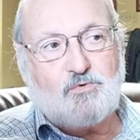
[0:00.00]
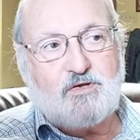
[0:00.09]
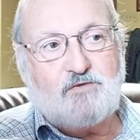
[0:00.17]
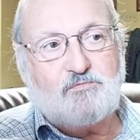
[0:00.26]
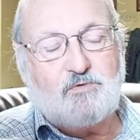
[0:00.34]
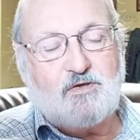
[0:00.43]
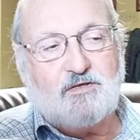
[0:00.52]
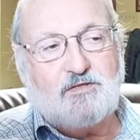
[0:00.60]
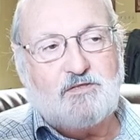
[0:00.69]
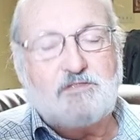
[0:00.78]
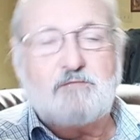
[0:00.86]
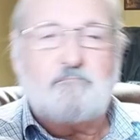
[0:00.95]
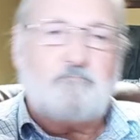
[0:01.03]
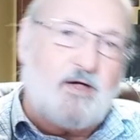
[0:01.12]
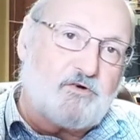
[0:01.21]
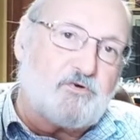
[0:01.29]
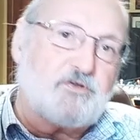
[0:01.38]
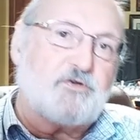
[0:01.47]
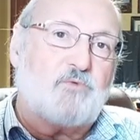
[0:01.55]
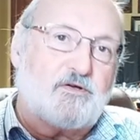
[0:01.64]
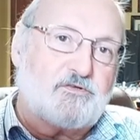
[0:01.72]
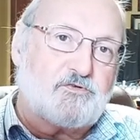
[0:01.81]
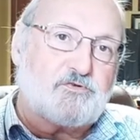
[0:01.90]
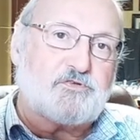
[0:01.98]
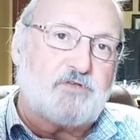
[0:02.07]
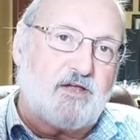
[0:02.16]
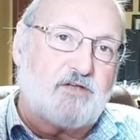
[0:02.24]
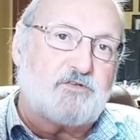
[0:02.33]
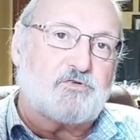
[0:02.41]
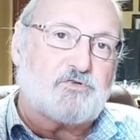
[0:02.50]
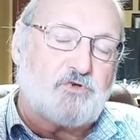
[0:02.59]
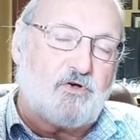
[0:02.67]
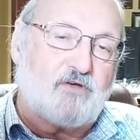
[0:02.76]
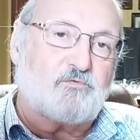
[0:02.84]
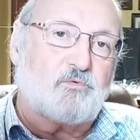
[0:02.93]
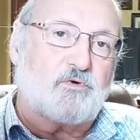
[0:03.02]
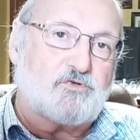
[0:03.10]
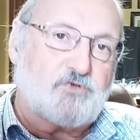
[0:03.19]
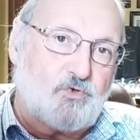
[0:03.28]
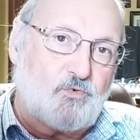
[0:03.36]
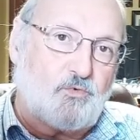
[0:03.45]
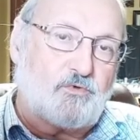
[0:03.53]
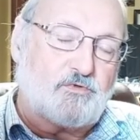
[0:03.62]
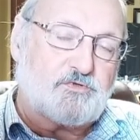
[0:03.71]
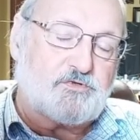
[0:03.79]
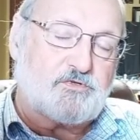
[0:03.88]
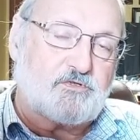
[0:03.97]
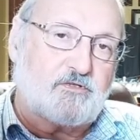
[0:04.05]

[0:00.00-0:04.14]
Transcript: if the better you understand your software tools,